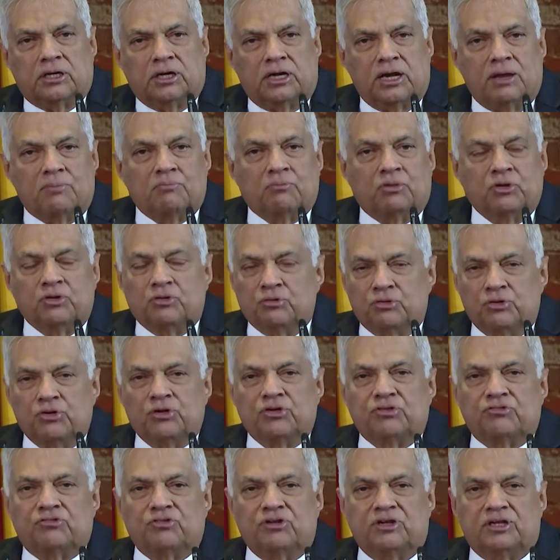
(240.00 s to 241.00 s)
Colombo
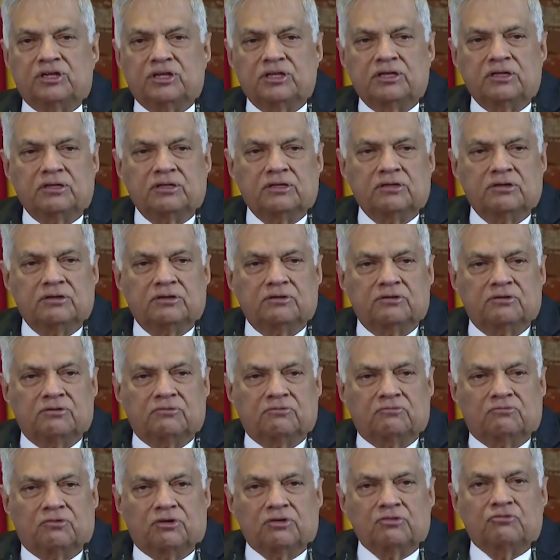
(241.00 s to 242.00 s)
University
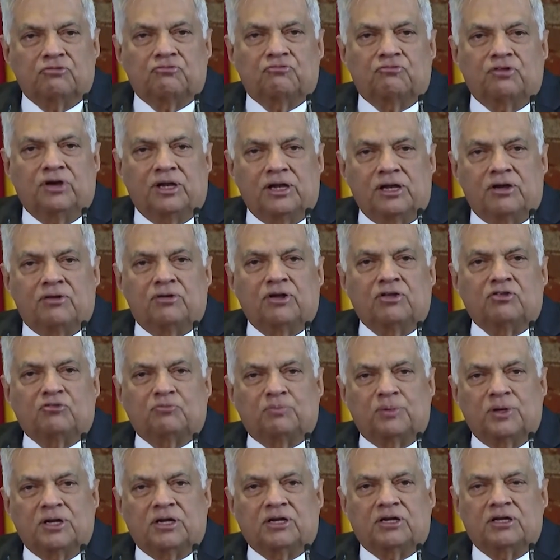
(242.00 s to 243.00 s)
was well
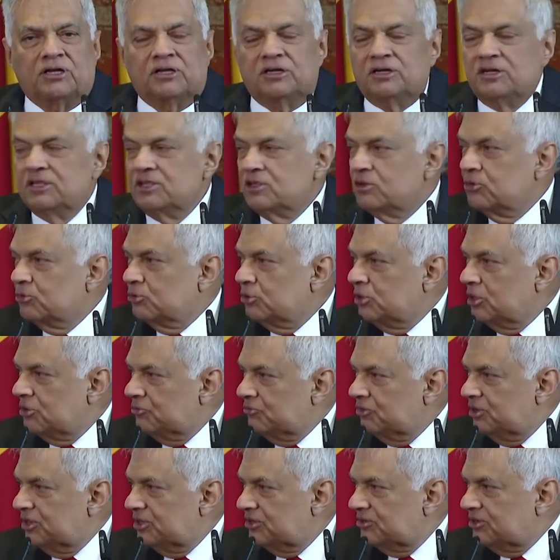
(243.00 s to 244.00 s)
respected in the whole
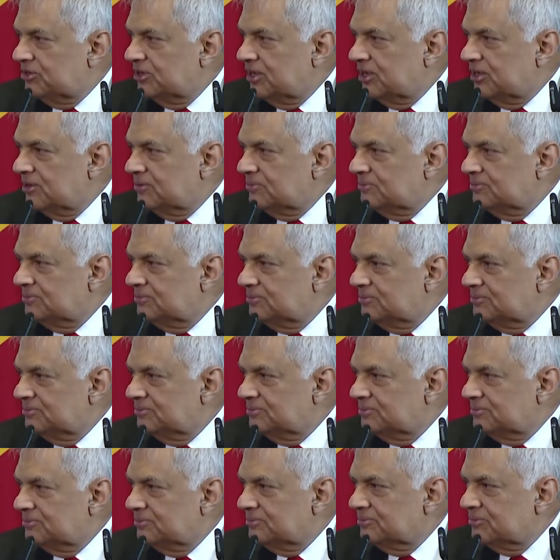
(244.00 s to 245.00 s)
of Asia.
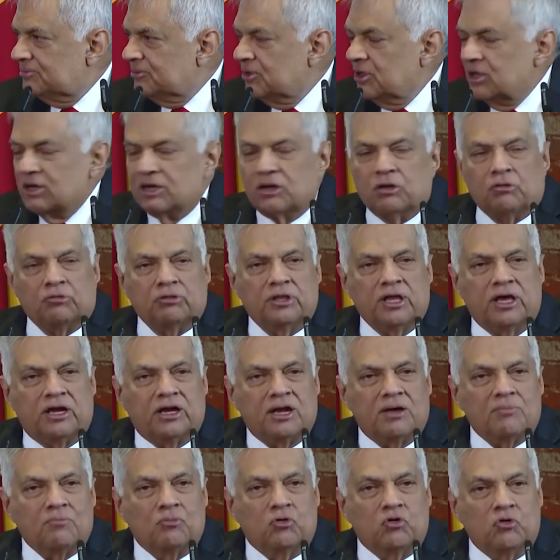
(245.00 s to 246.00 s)
Now
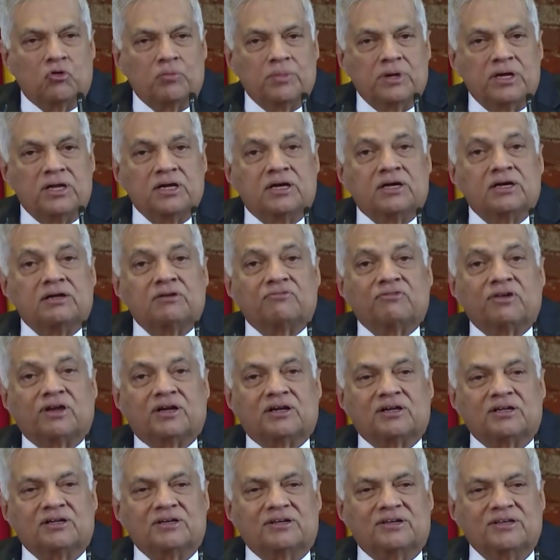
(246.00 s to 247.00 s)
there are more medical
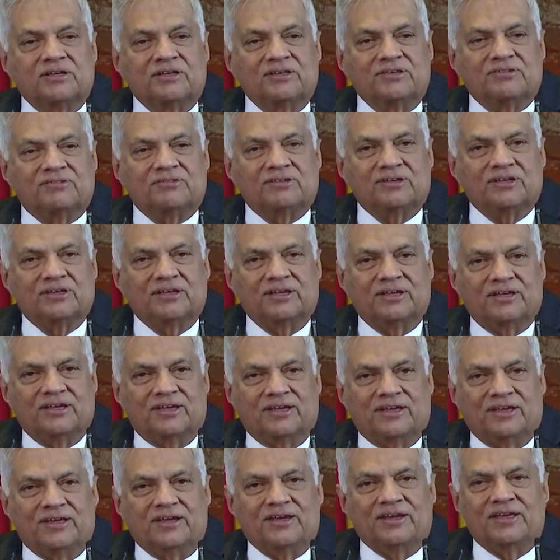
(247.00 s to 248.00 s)
faculties
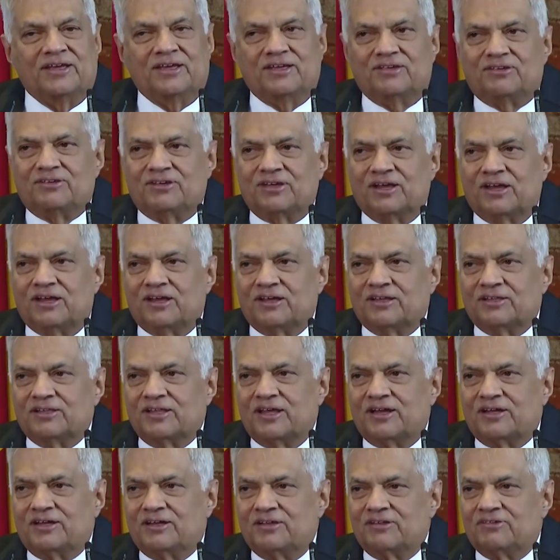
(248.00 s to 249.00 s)
in Asia
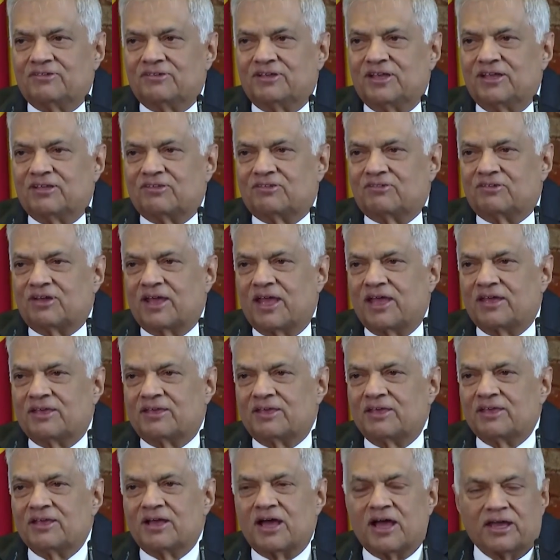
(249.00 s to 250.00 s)
that gets
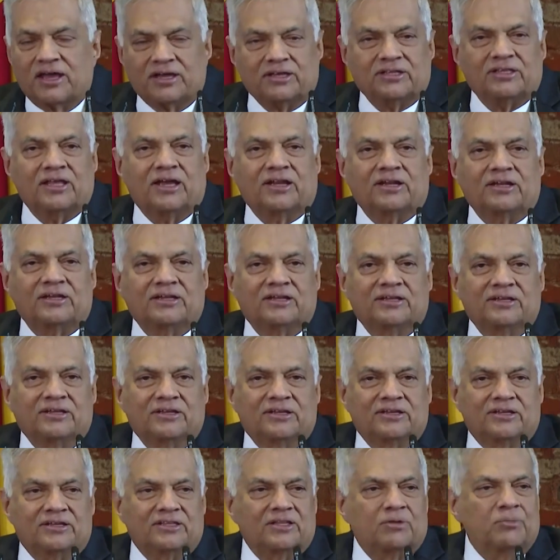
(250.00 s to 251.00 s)
ranking higher than
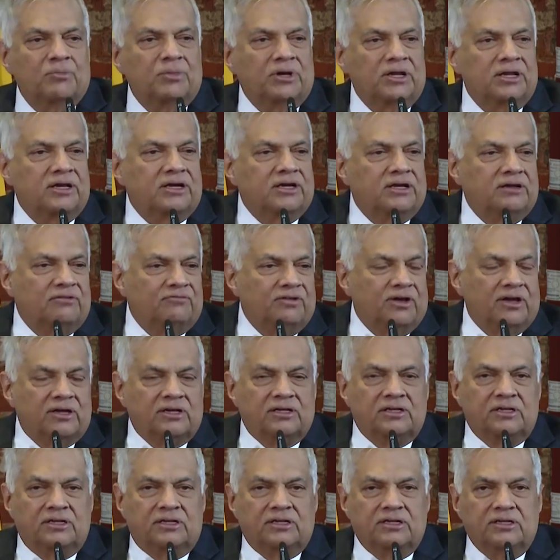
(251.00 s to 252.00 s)
the medical
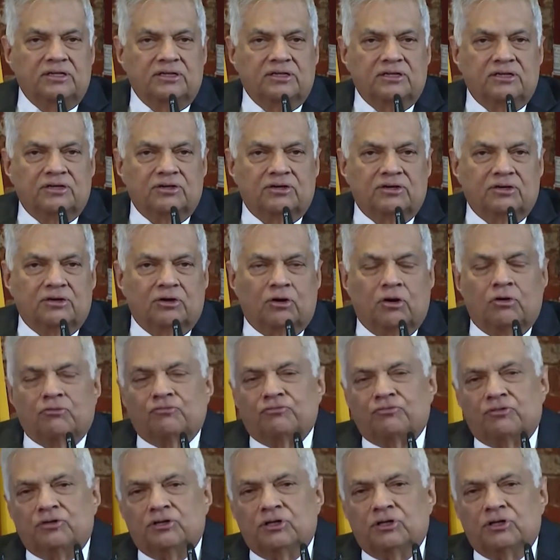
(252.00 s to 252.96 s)
faculty of